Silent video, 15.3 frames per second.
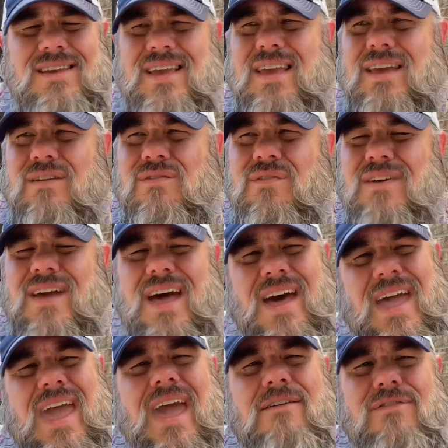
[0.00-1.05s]
If a
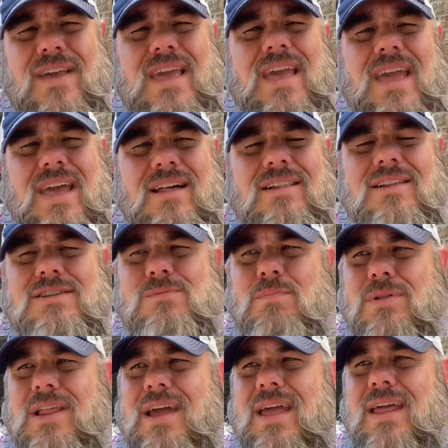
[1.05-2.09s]
heavy English
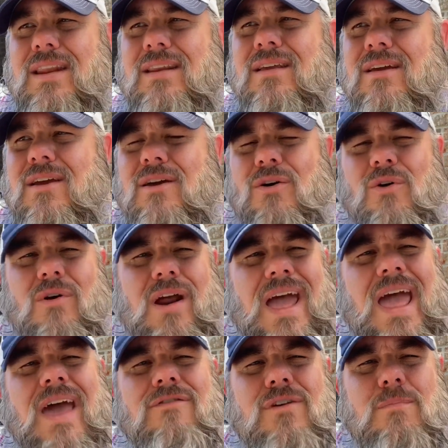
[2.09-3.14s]
blend or a
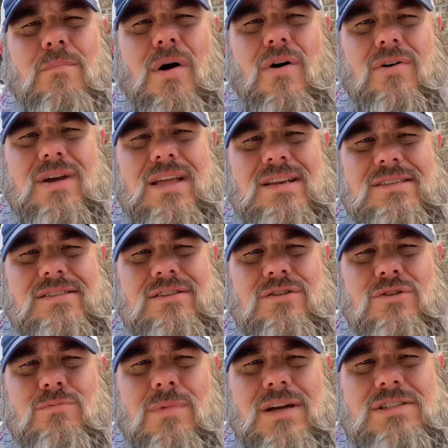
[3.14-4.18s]
heavy Balkan is
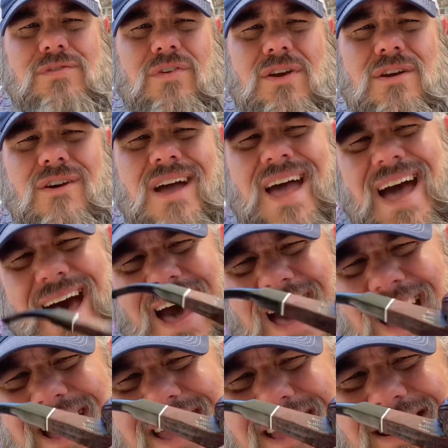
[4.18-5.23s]
too much for you,
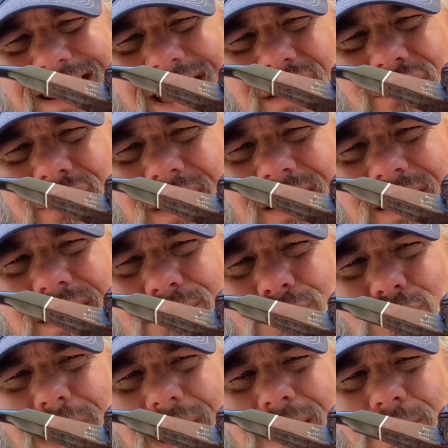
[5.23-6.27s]
I can definitely
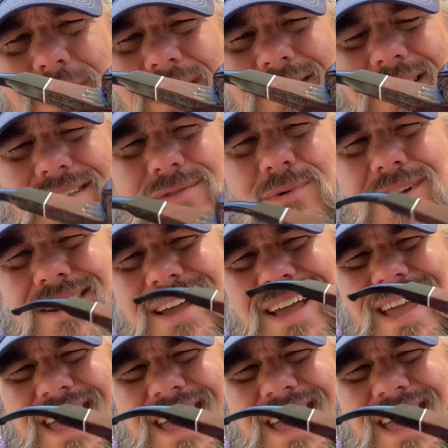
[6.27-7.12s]
recommend this one.